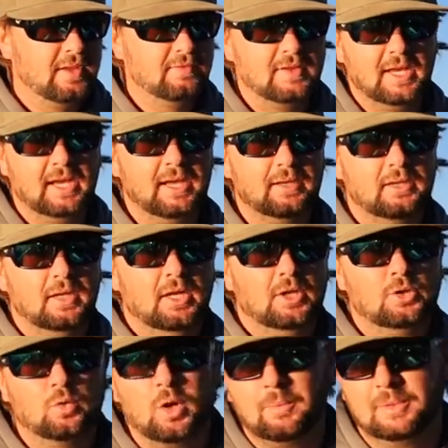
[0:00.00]
They've got
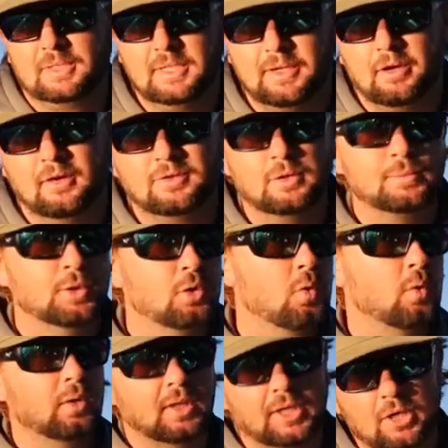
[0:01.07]
20% off some of the
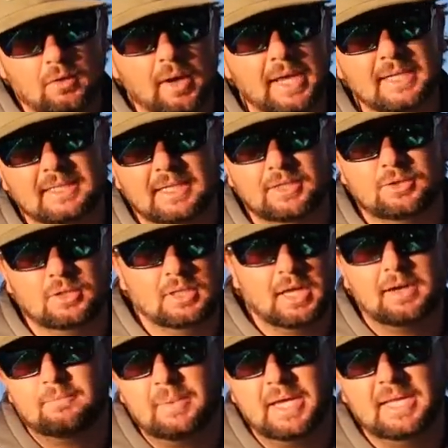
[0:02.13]
quarterly crates to get you a lot of